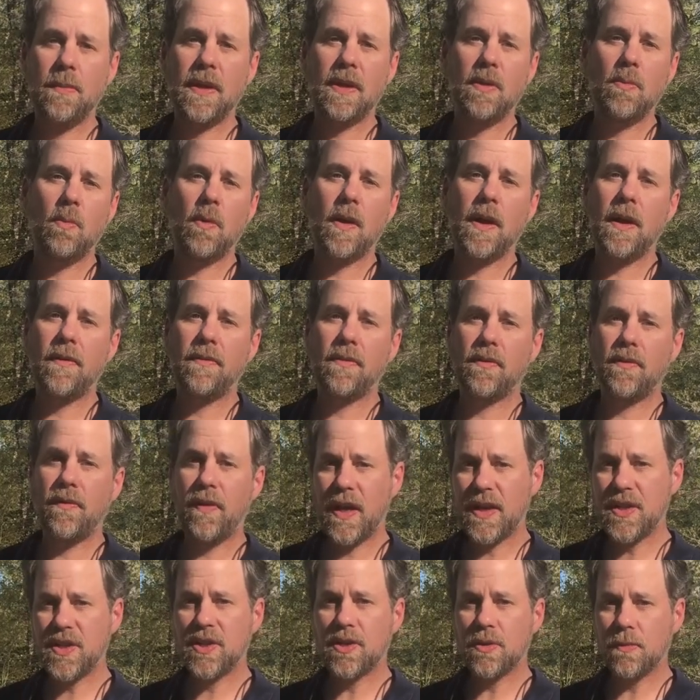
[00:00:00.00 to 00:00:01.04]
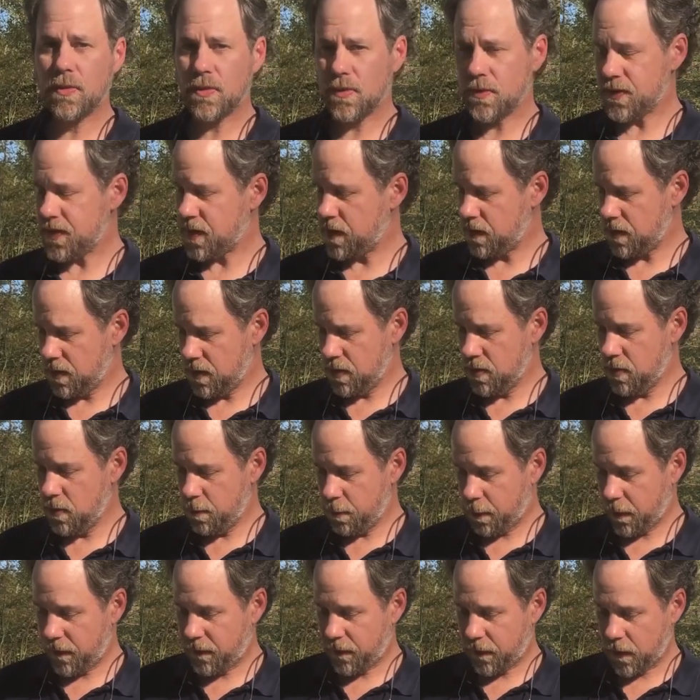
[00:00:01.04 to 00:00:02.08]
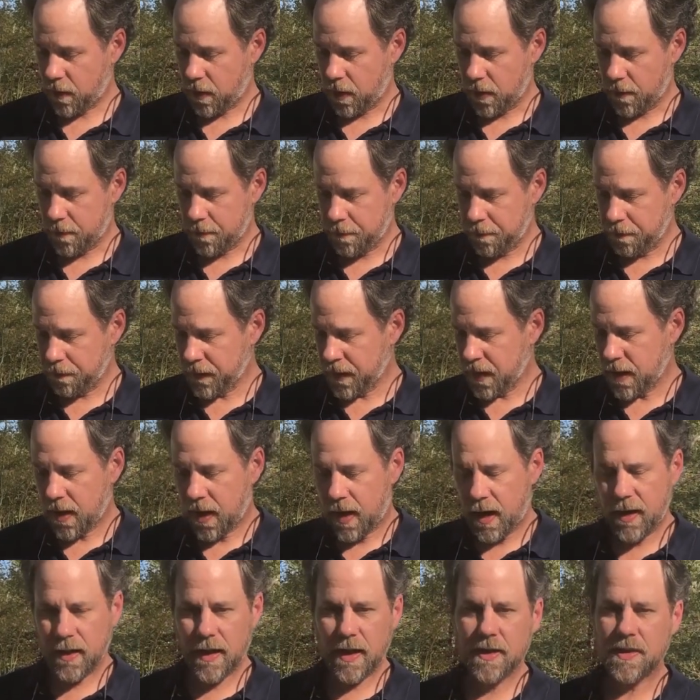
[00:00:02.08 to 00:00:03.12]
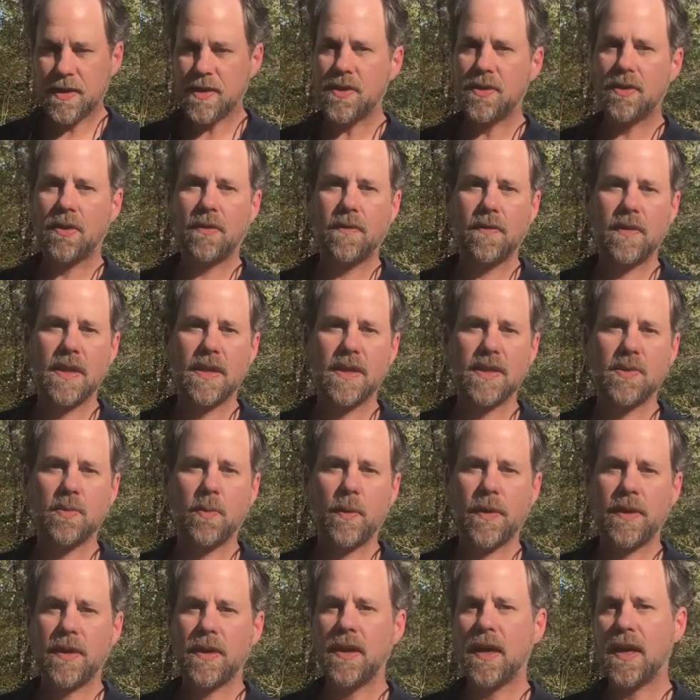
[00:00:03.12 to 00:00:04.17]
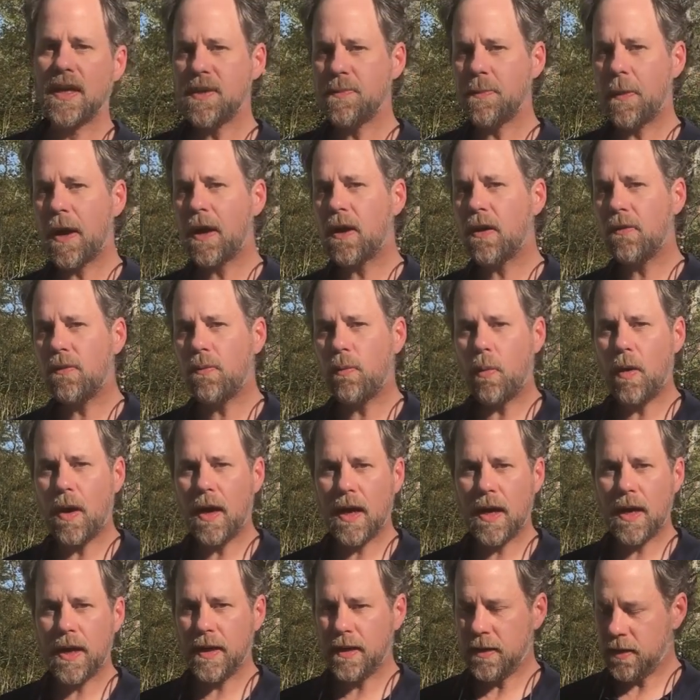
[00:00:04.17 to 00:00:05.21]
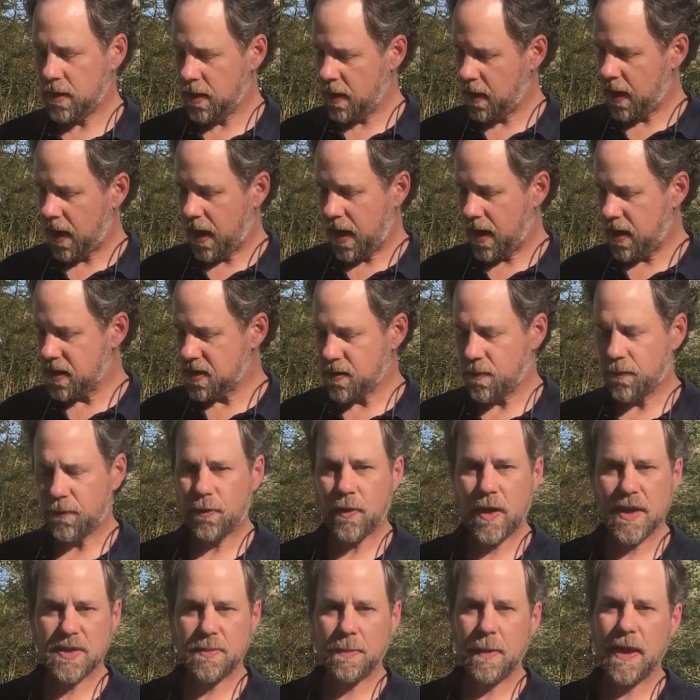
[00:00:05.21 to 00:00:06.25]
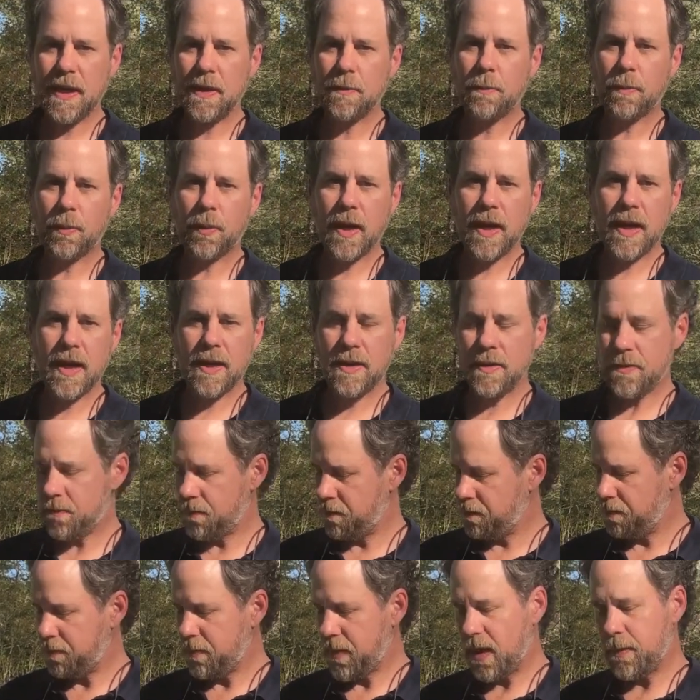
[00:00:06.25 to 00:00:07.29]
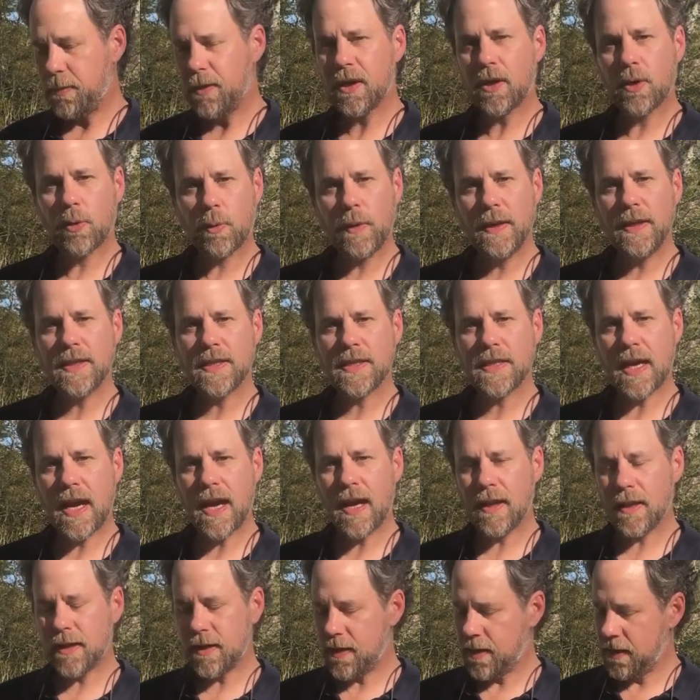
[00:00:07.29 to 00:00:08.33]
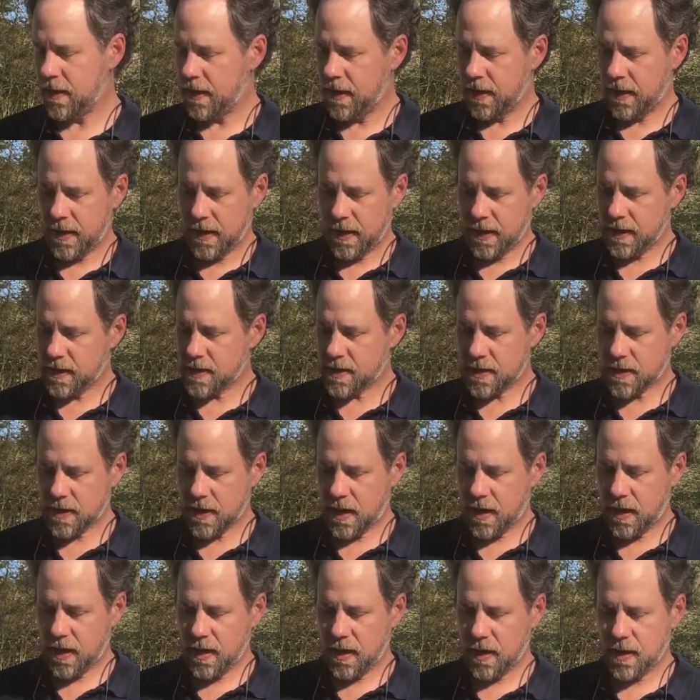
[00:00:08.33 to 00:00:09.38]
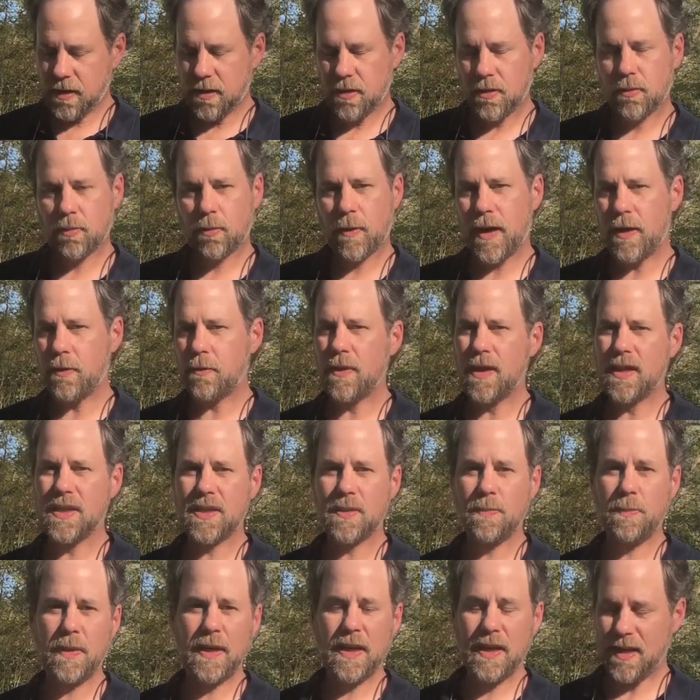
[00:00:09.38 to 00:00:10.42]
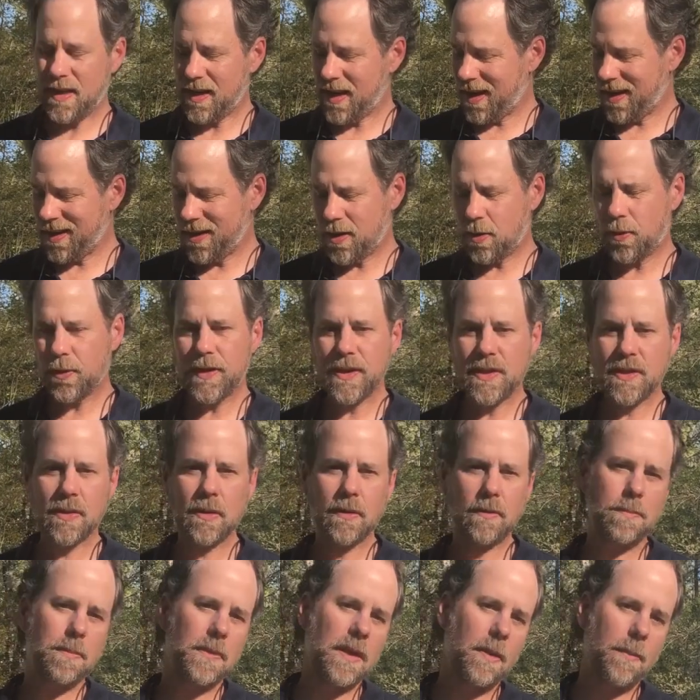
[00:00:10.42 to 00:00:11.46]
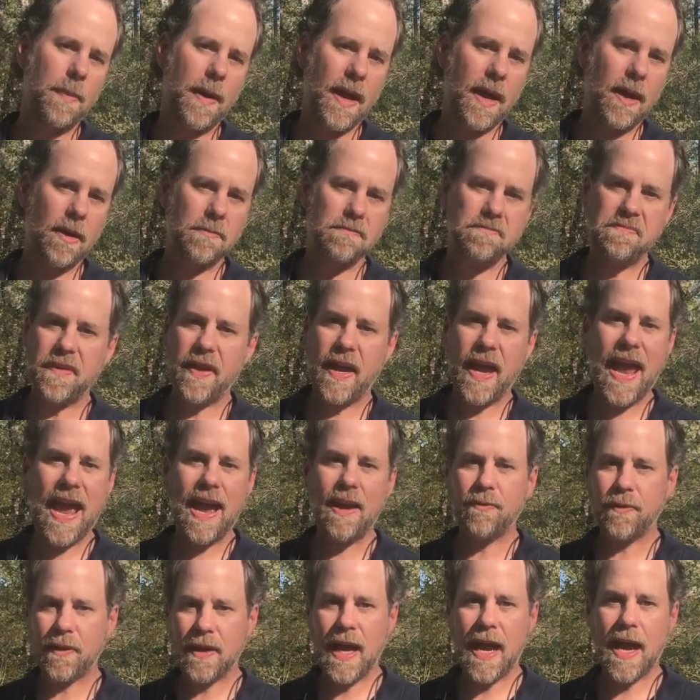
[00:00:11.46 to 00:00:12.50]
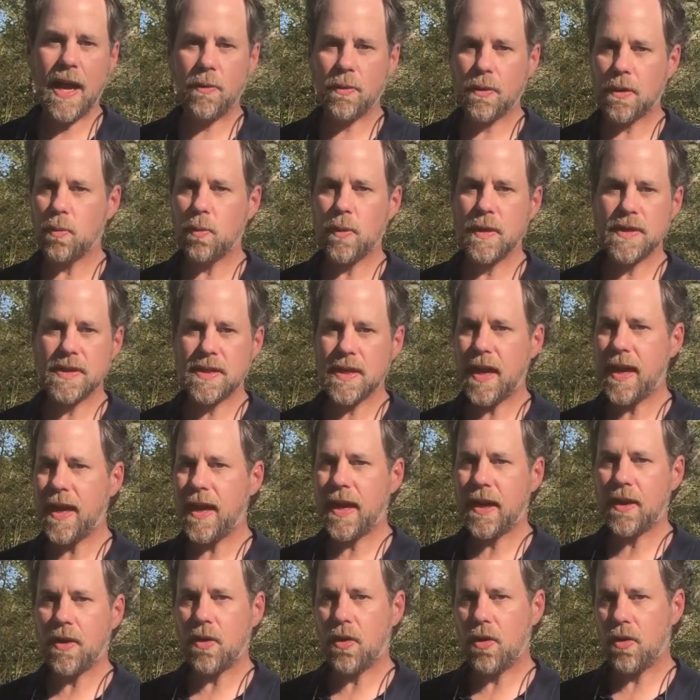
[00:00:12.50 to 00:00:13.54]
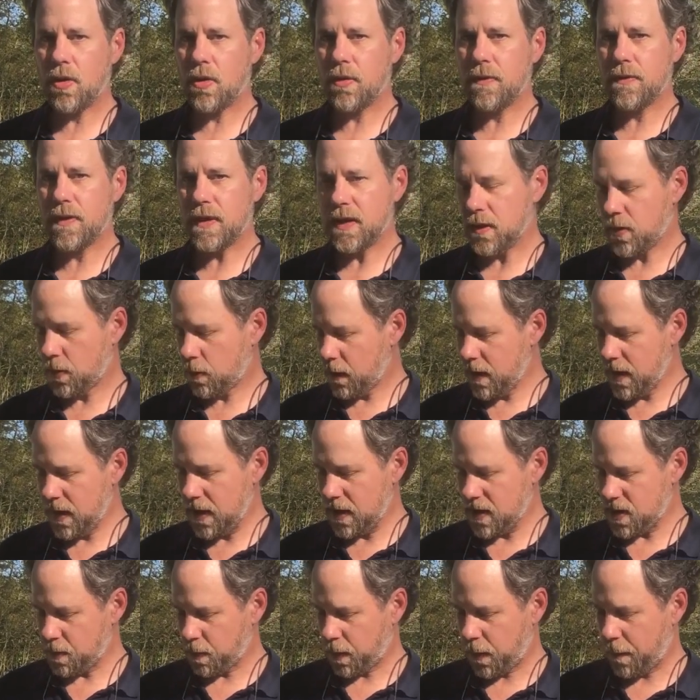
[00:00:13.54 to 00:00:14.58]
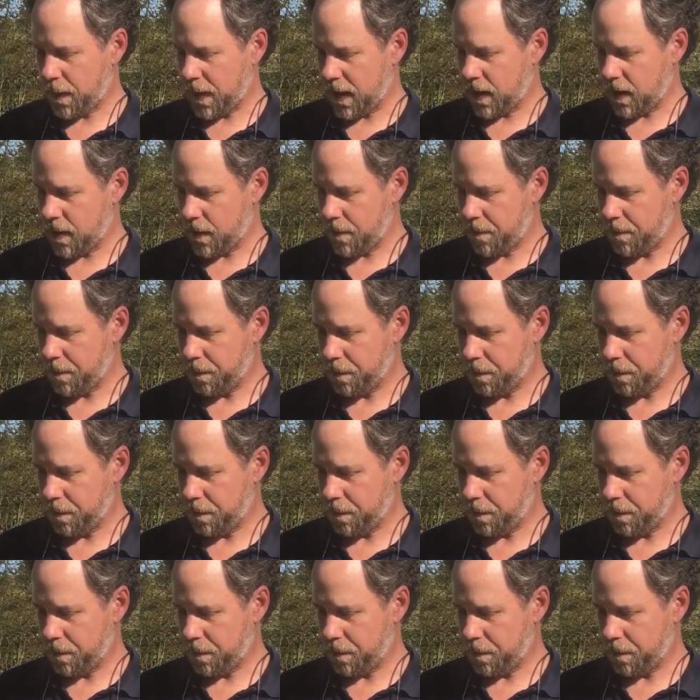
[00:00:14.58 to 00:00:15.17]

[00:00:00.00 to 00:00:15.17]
in whatever vegetables you prefer. I like to serve this with a nice bottle of wine and some fresh baked bread, maybe a green salad. It's a great recipe, and it only took me about a half an hour once I had all of the ingredients prepared.